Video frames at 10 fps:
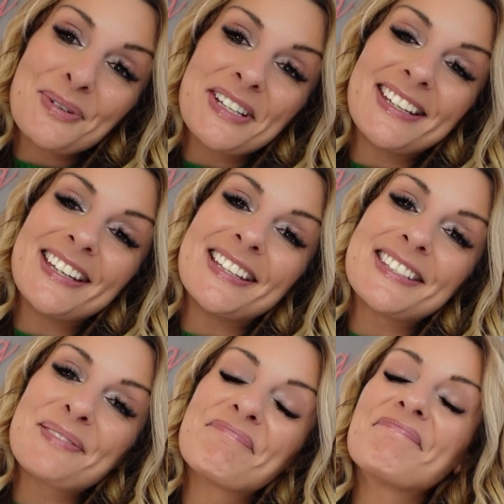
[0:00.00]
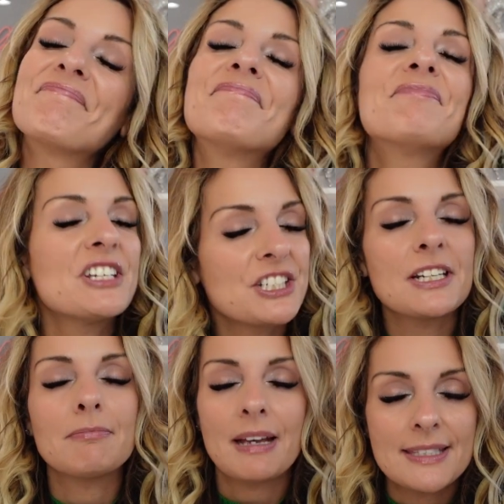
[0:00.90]
one is
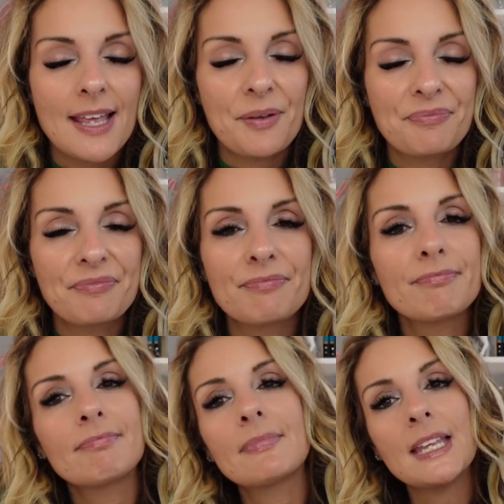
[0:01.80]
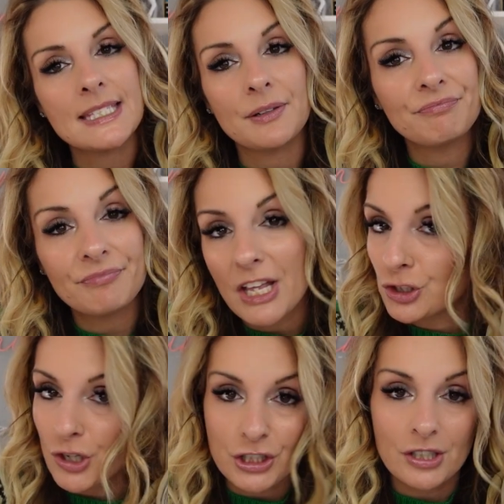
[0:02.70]
vision and mindset. Listen,
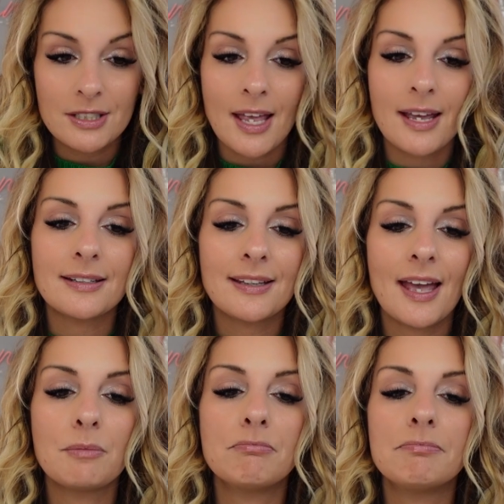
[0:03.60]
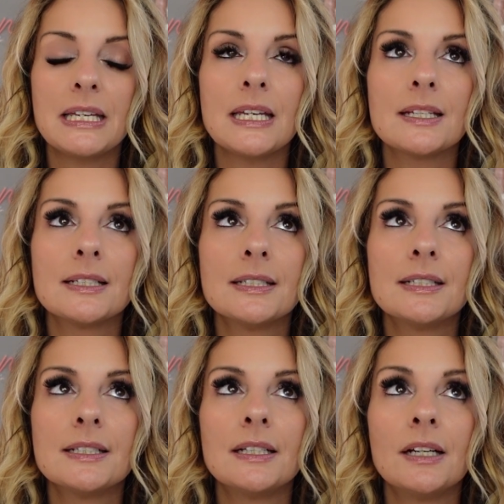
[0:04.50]
instructional design can be
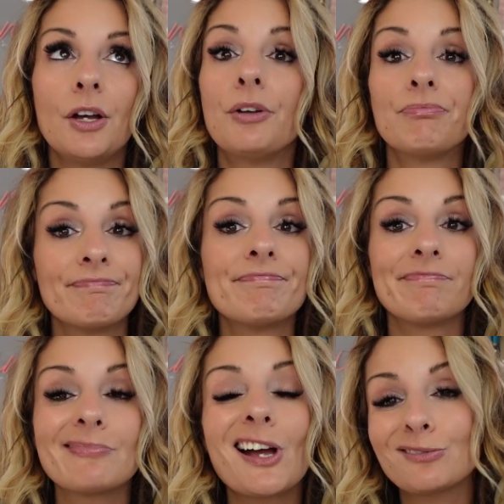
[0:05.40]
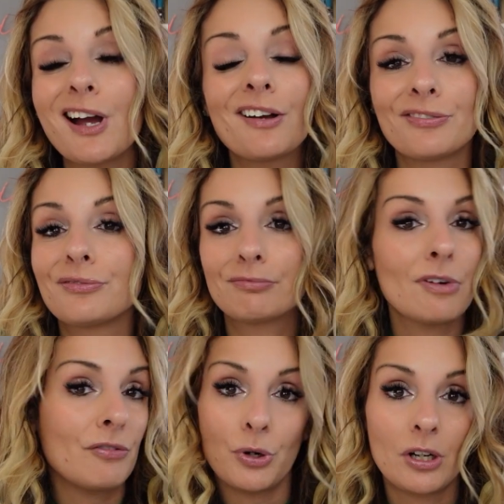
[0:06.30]
a rough
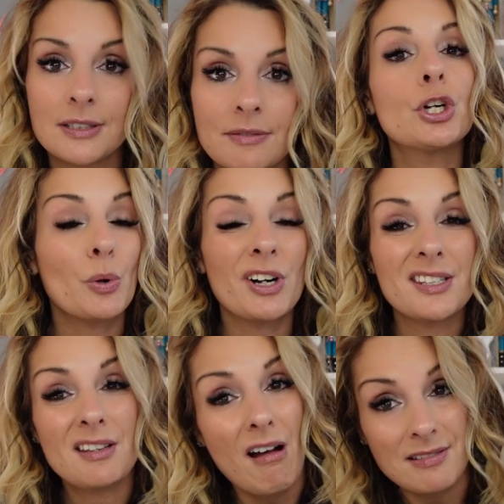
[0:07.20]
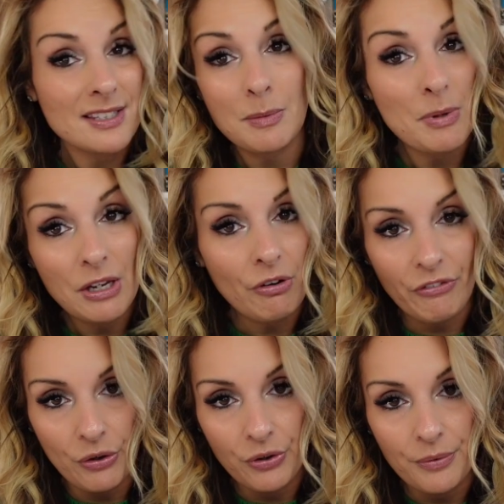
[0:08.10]
world. Your work is constantly being
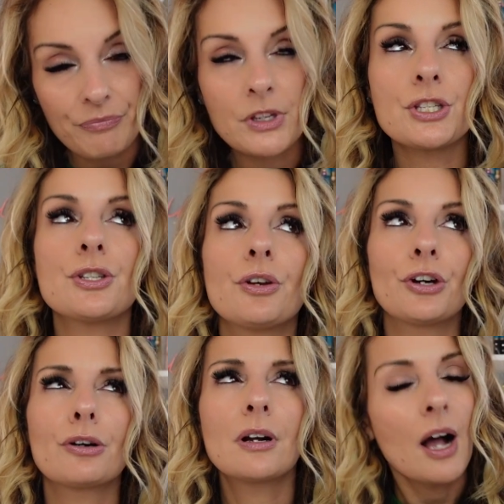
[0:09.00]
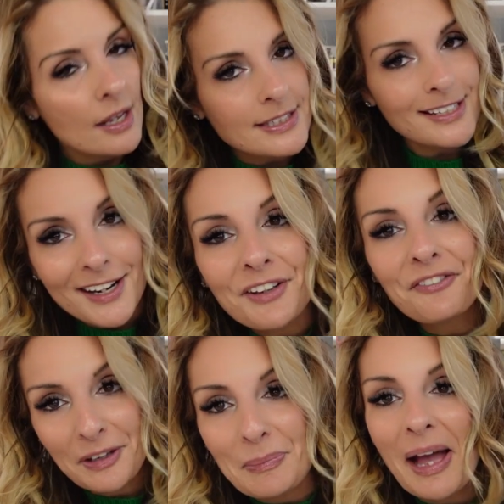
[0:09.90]
reviewed. So you're constantly getting
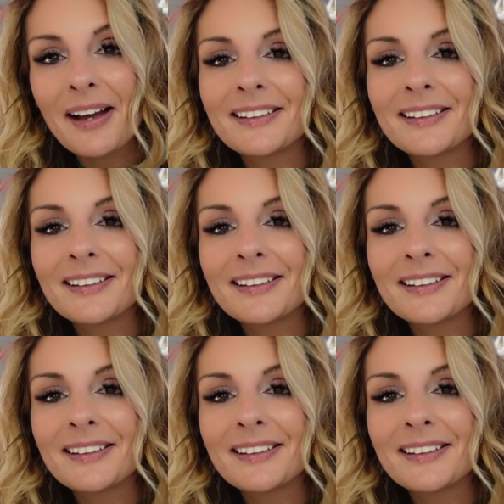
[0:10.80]
feedback,